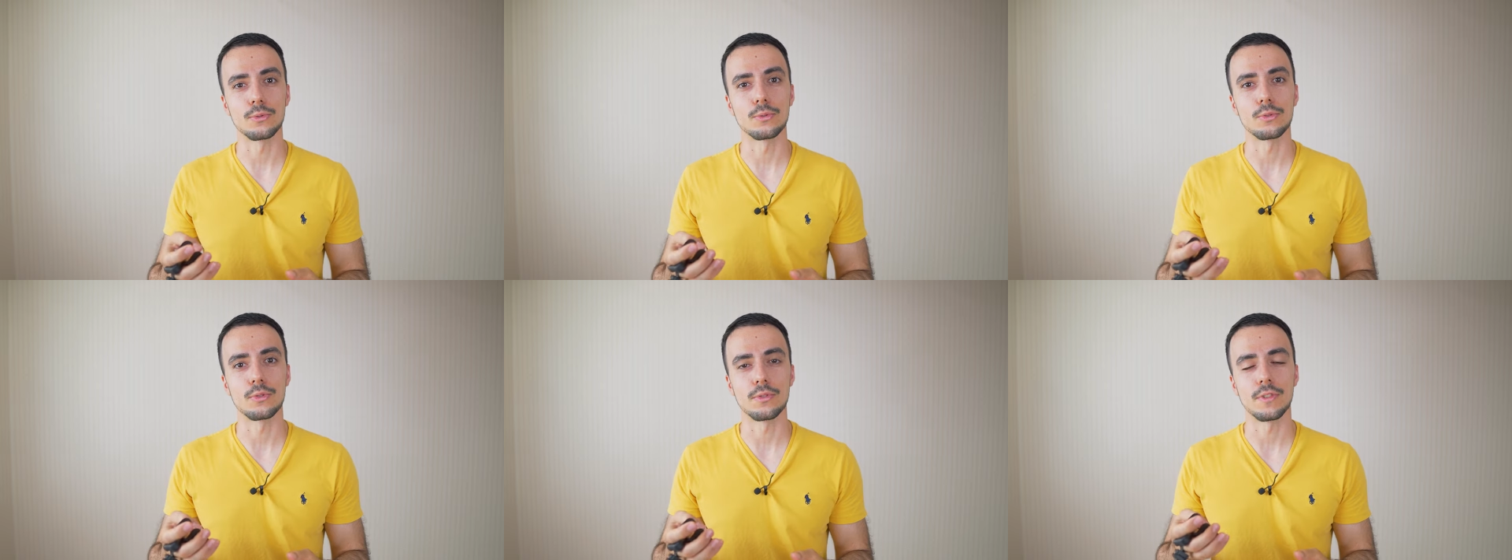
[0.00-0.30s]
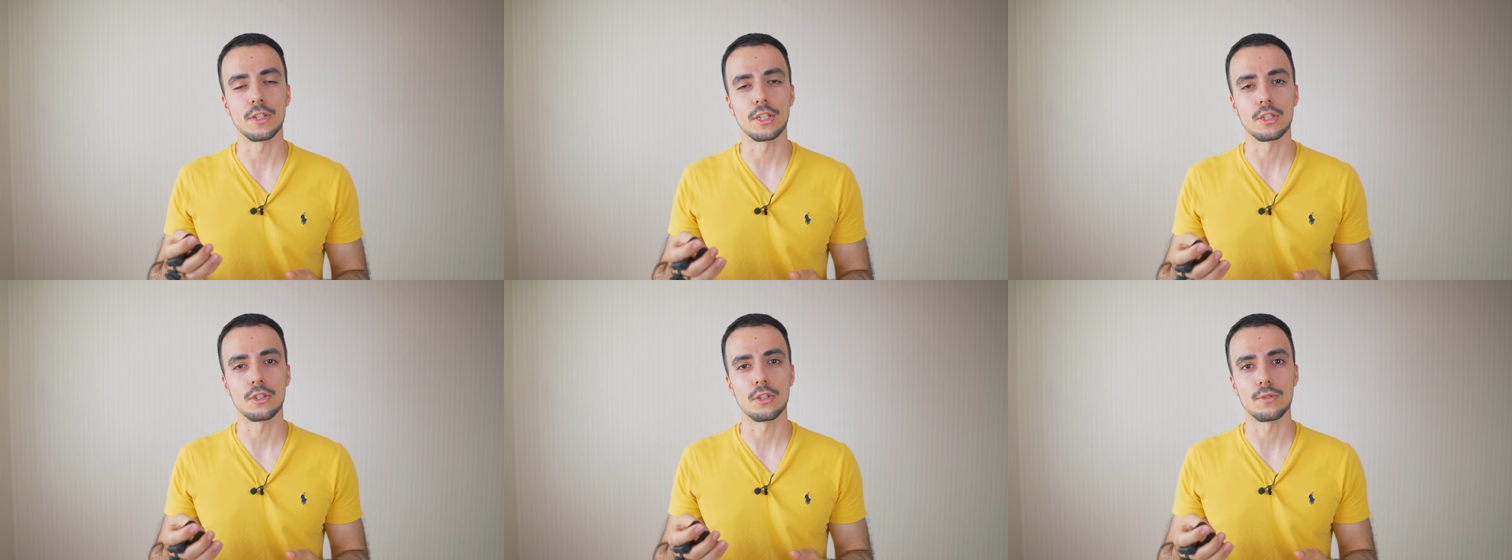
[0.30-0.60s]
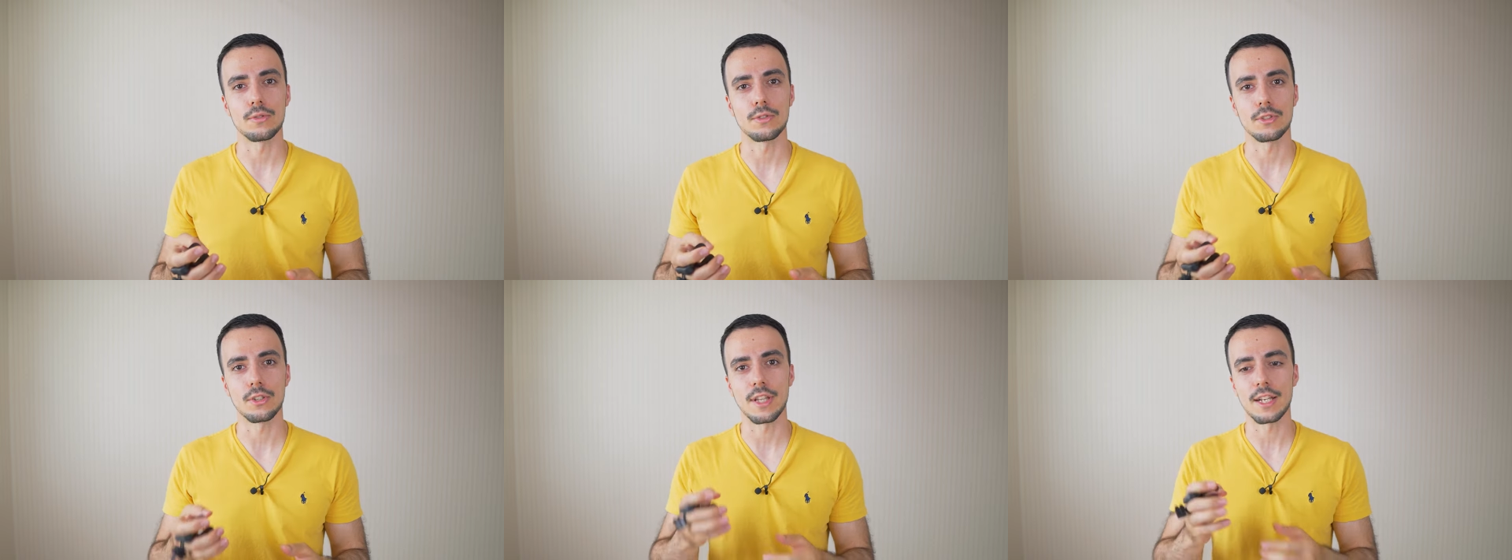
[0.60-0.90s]
sorts of
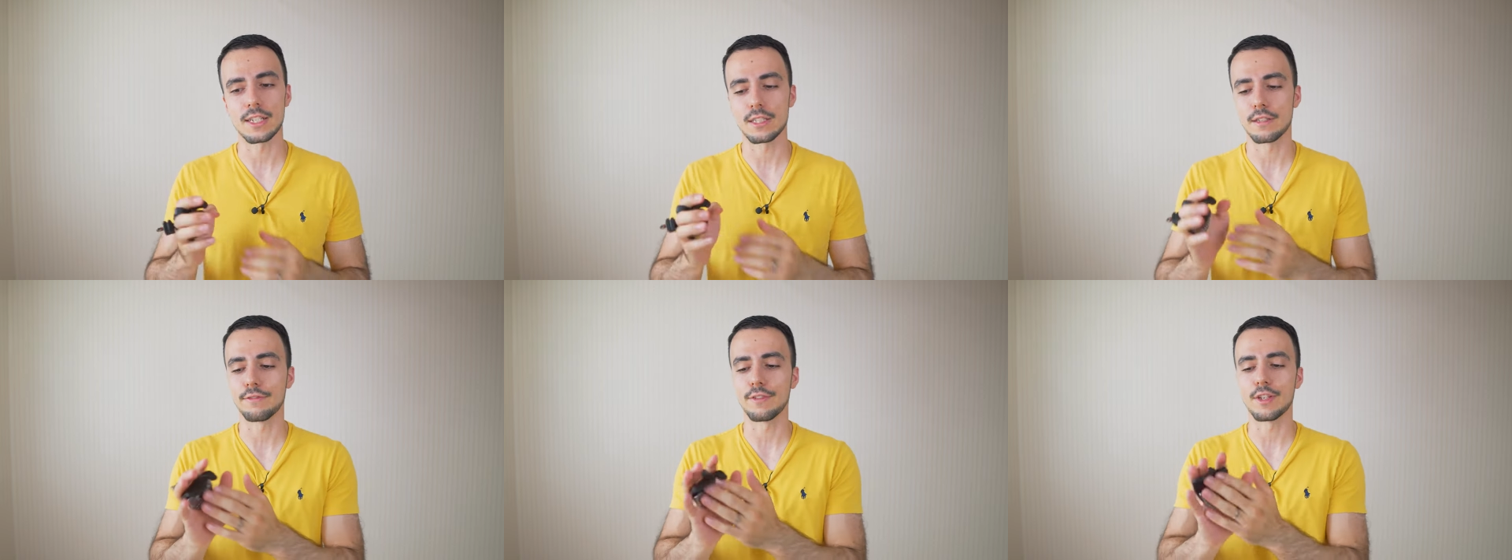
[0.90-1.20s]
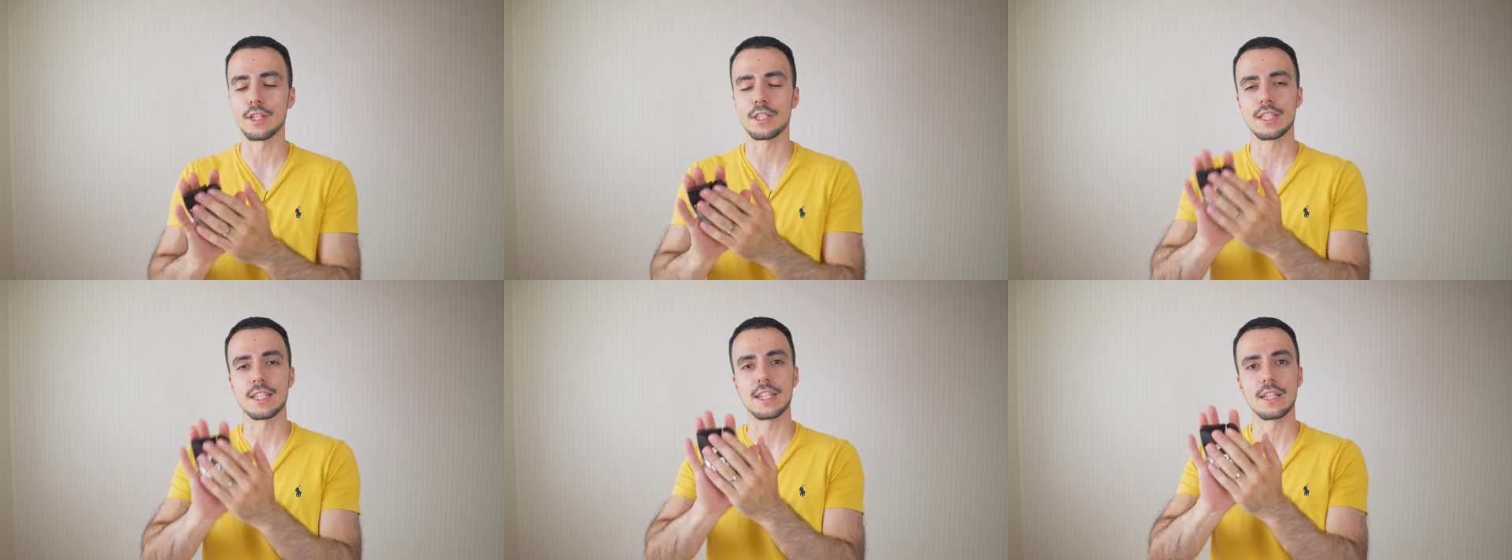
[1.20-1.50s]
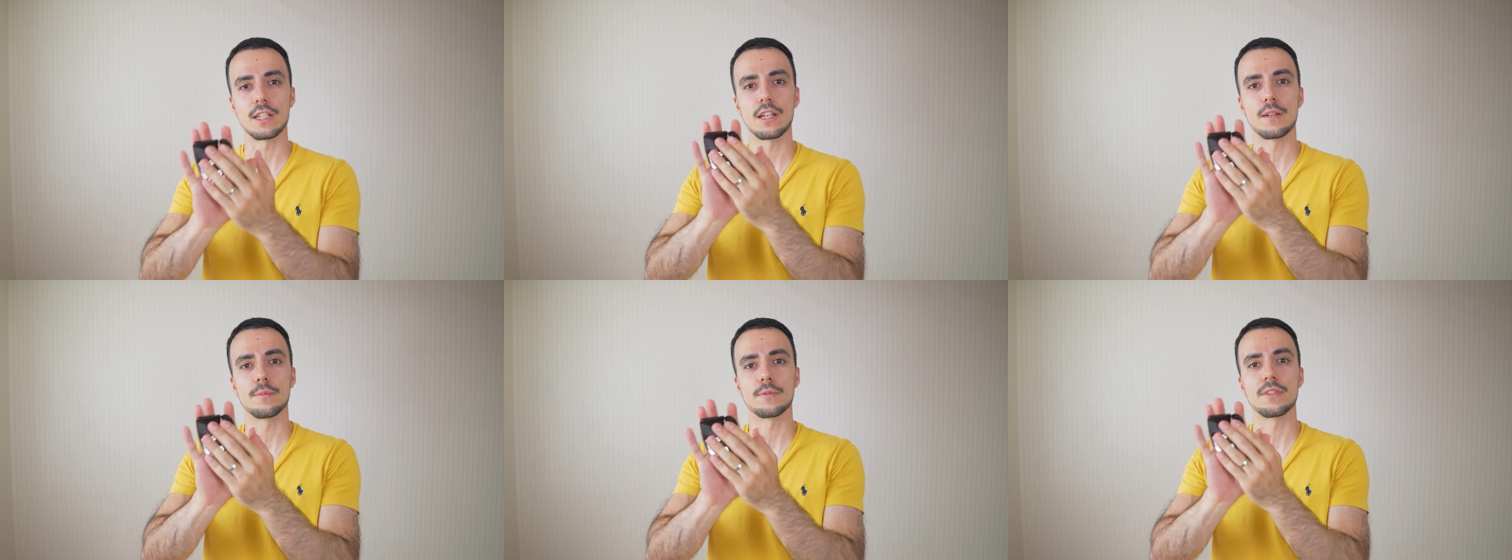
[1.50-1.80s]
issues. So that's the first thing
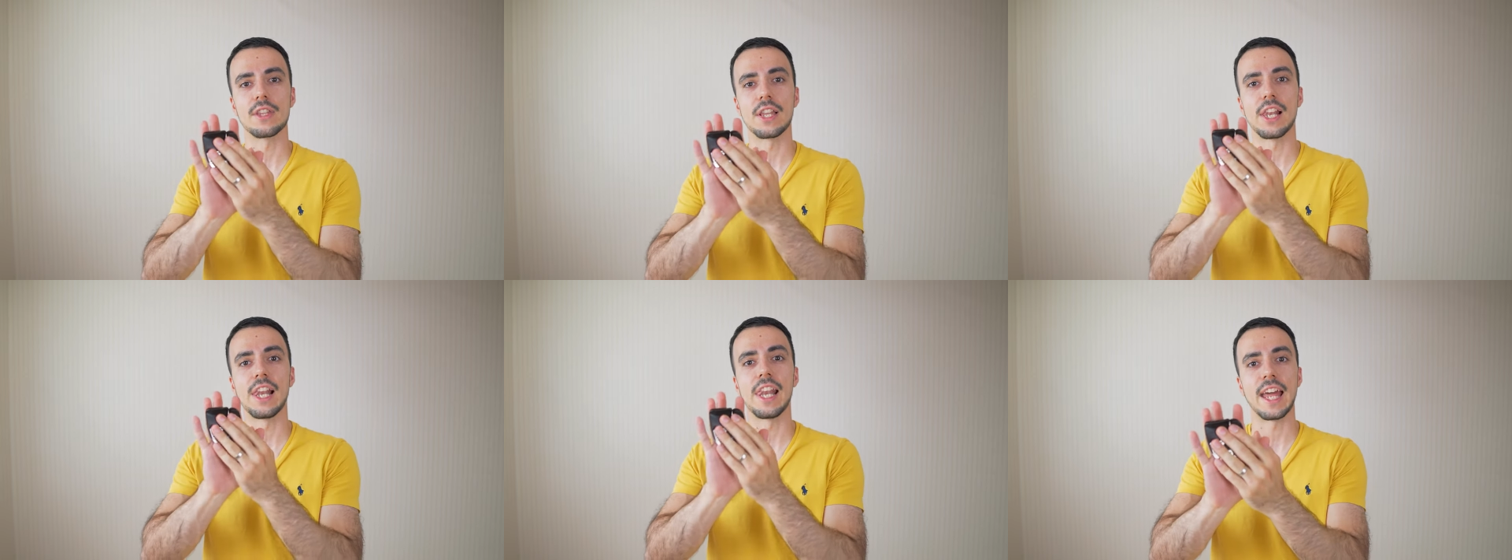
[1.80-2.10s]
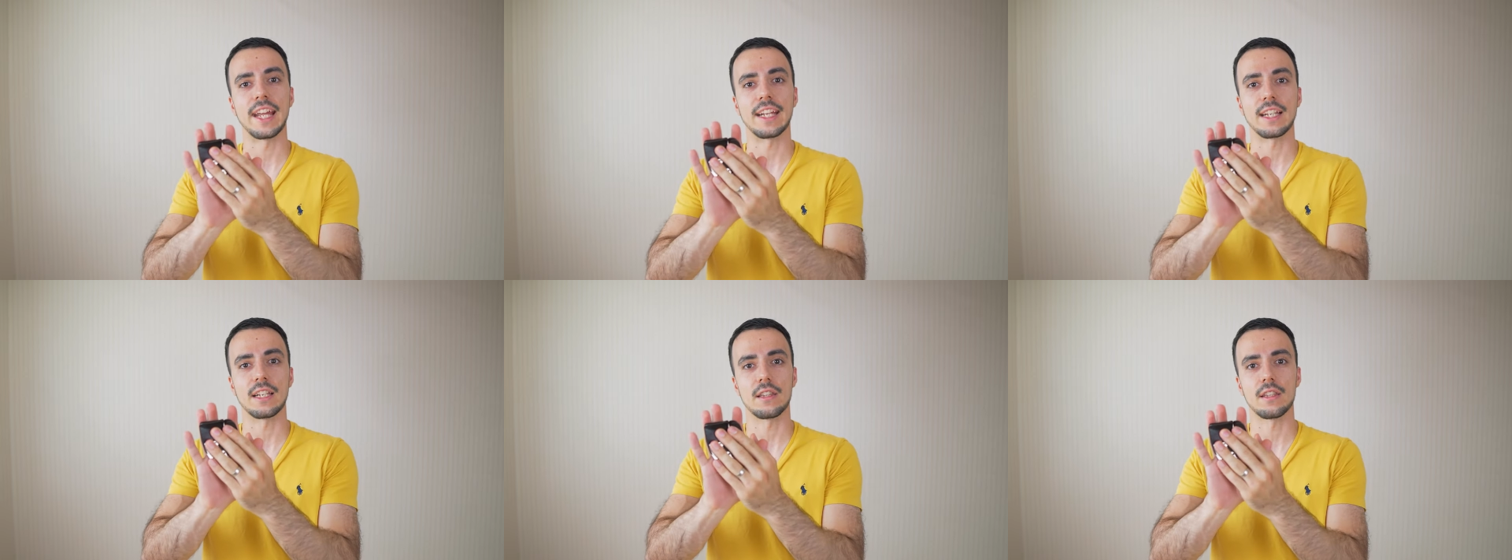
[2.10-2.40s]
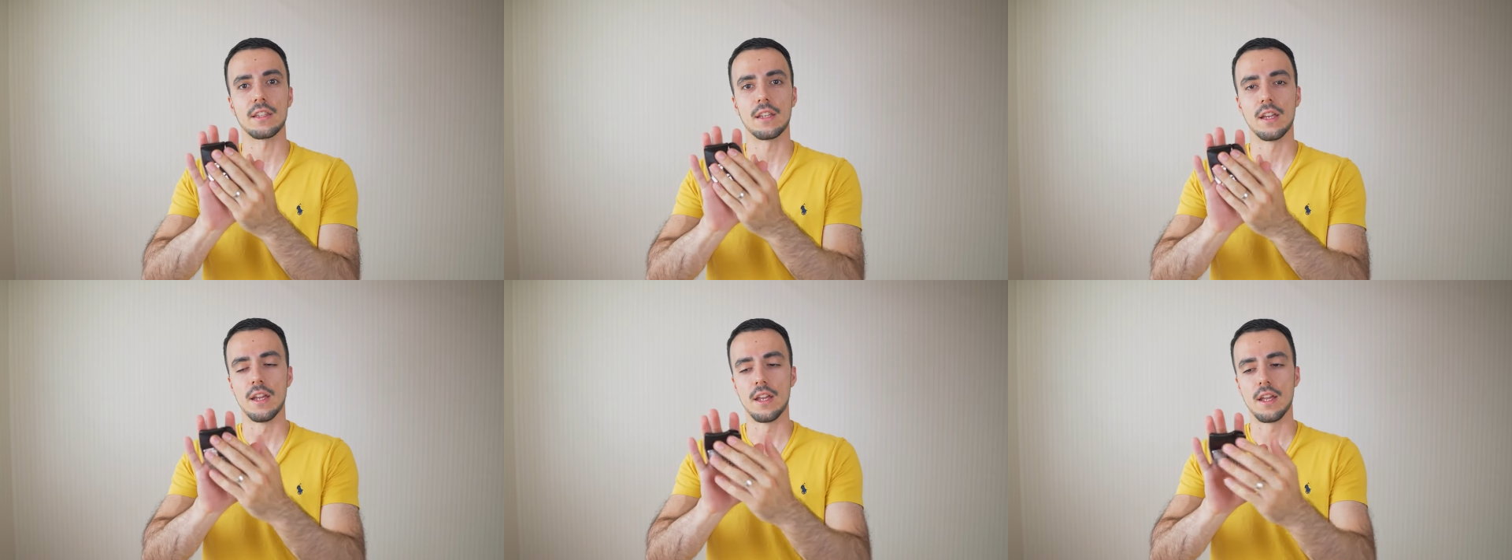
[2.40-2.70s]
in terms of the
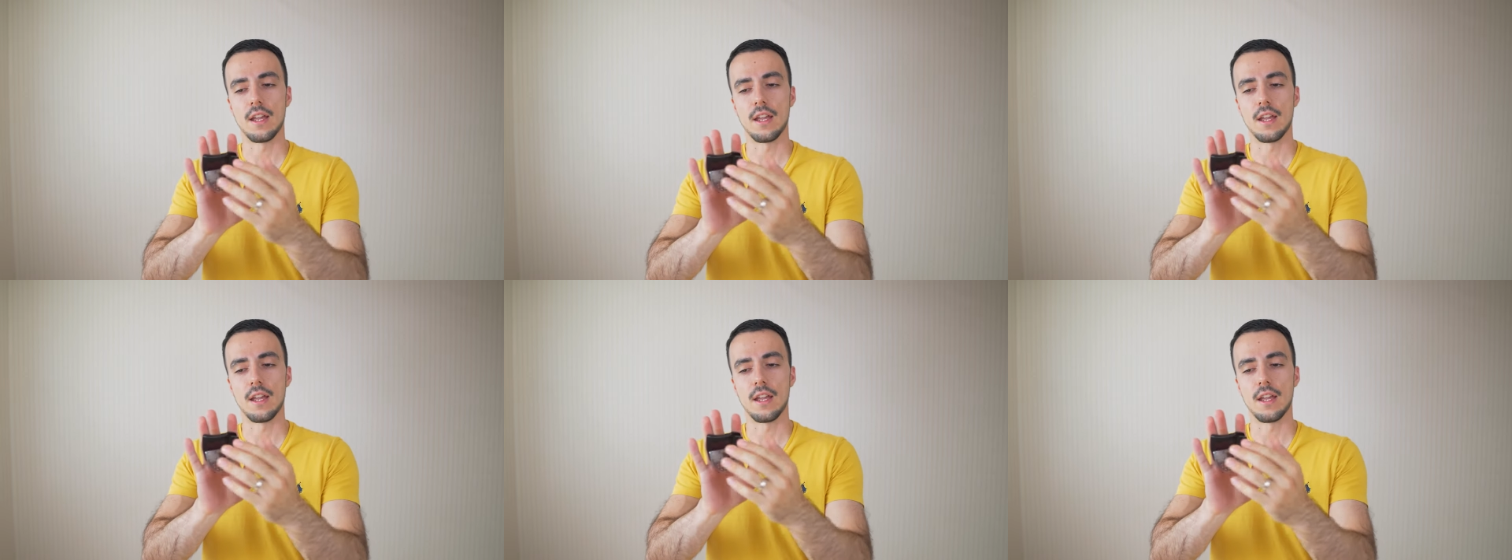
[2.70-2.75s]
length.